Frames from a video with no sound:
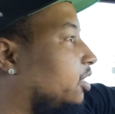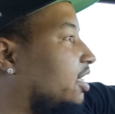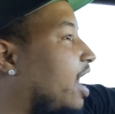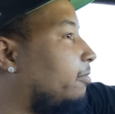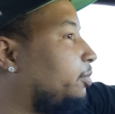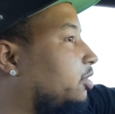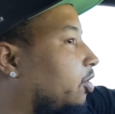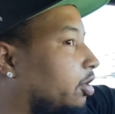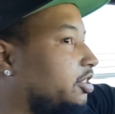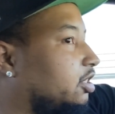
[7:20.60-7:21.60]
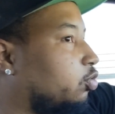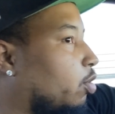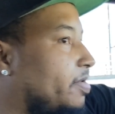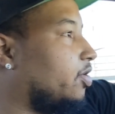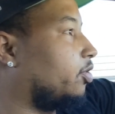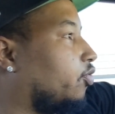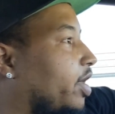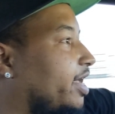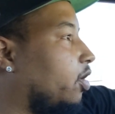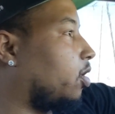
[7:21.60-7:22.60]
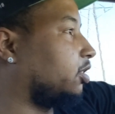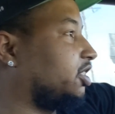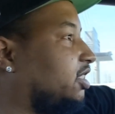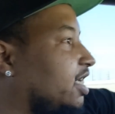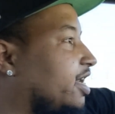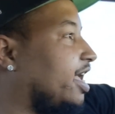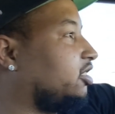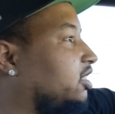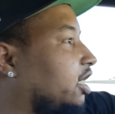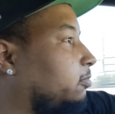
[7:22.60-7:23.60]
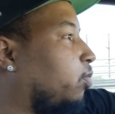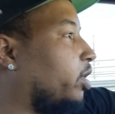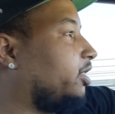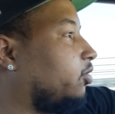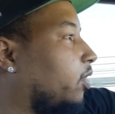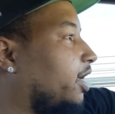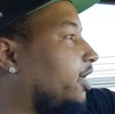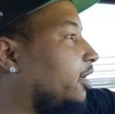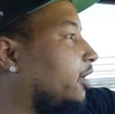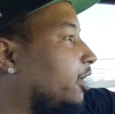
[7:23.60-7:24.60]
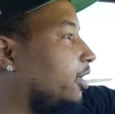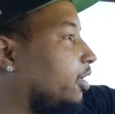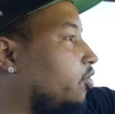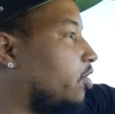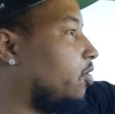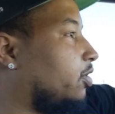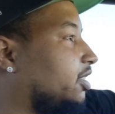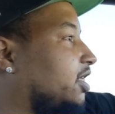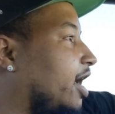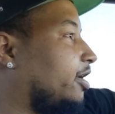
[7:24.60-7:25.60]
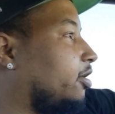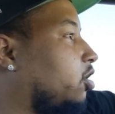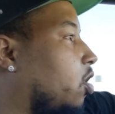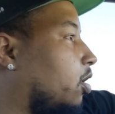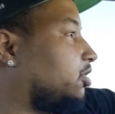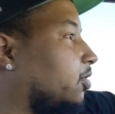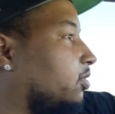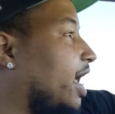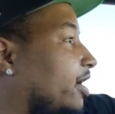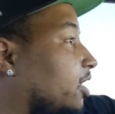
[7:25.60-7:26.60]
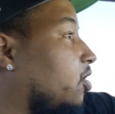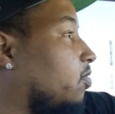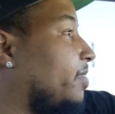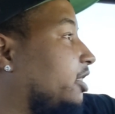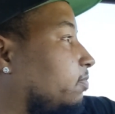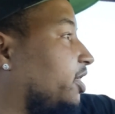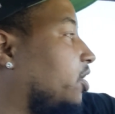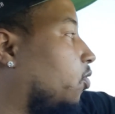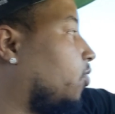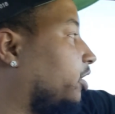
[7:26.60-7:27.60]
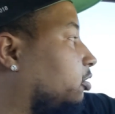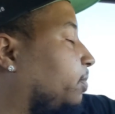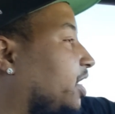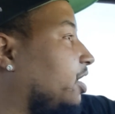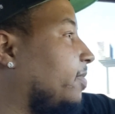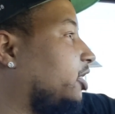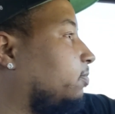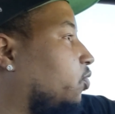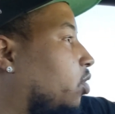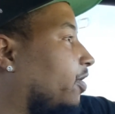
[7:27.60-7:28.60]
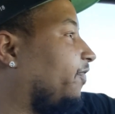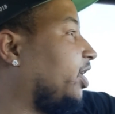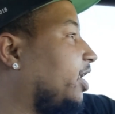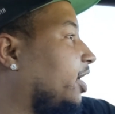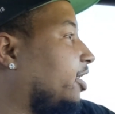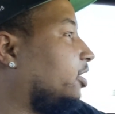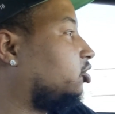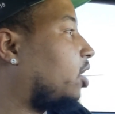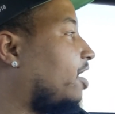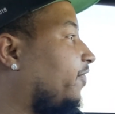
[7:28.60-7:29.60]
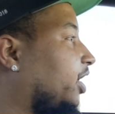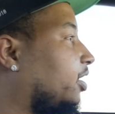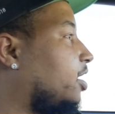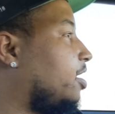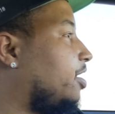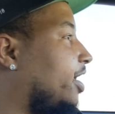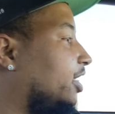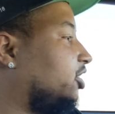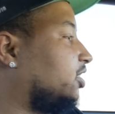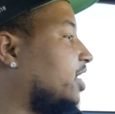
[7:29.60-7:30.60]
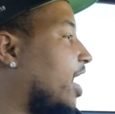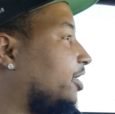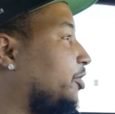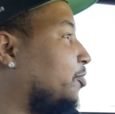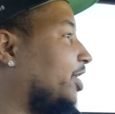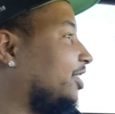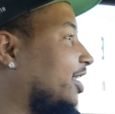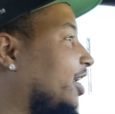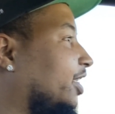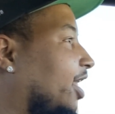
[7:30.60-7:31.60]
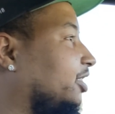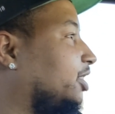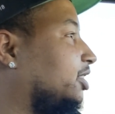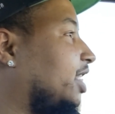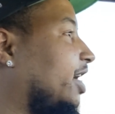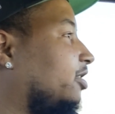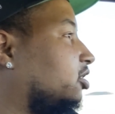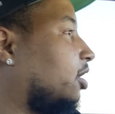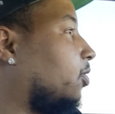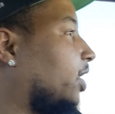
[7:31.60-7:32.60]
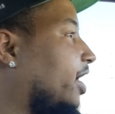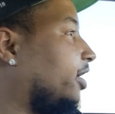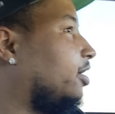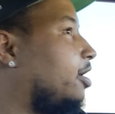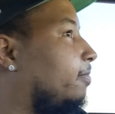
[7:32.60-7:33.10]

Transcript: the cops would be on the radar just seeing that 6.3, you know, on the side of the car. So that alone makes me don't want to speed. It makes me want to fit in the traffic and just not do anything and like just stay in the slow lane.